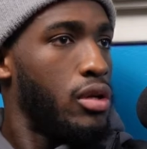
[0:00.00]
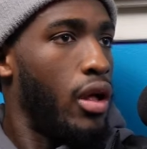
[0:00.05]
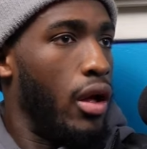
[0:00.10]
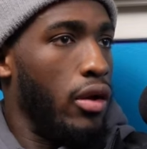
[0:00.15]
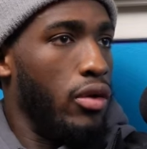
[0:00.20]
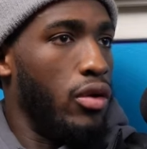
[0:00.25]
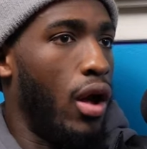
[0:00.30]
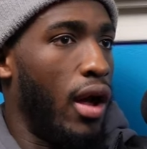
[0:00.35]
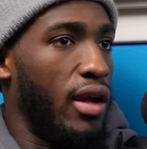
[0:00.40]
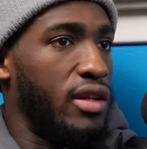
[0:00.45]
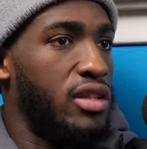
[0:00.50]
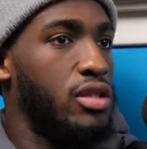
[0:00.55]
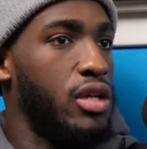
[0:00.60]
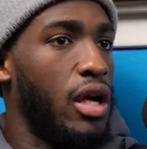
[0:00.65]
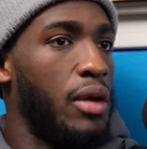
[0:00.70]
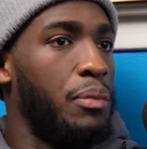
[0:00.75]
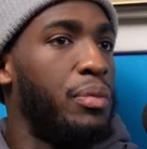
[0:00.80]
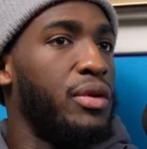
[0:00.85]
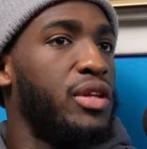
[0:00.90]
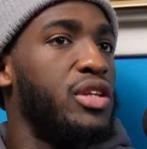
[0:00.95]
Yeah, no, I just
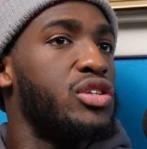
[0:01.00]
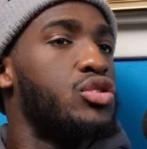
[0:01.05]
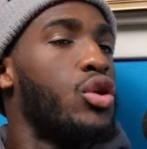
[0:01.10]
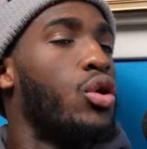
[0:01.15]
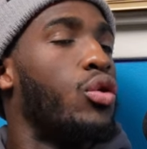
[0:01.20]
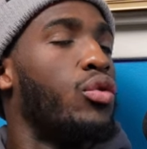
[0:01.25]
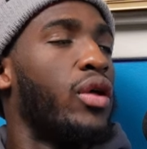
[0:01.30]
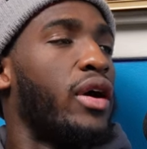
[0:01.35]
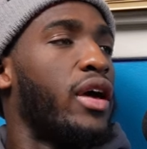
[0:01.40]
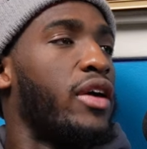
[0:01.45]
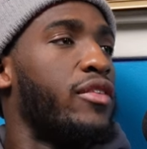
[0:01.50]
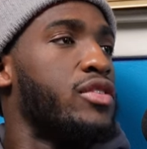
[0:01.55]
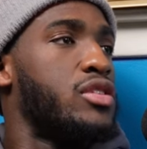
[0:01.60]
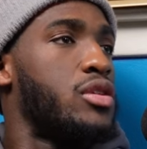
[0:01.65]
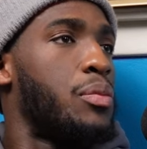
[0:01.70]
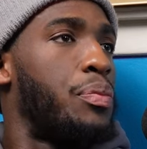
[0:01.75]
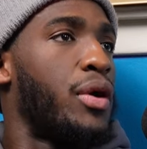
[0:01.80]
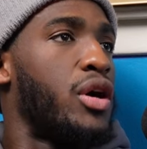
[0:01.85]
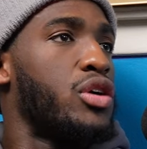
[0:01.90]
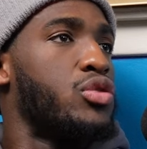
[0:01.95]
and but there's no like if it's
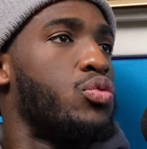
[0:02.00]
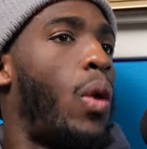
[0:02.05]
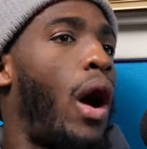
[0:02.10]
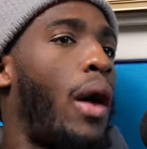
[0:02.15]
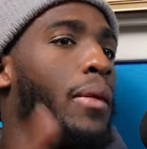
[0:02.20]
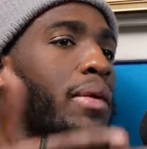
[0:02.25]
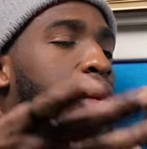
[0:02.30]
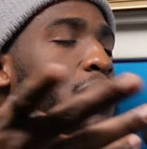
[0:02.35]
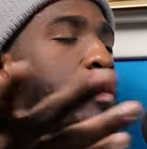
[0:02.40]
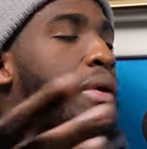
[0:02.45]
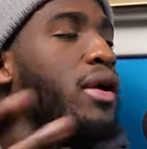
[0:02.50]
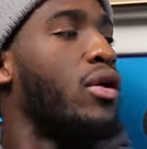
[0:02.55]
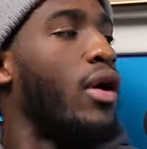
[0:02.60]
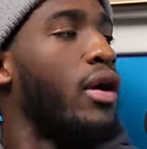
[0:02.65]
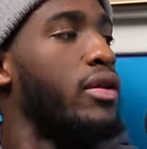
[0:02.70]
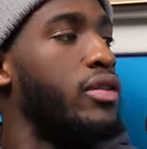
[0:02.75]
the Purge, why would anybody go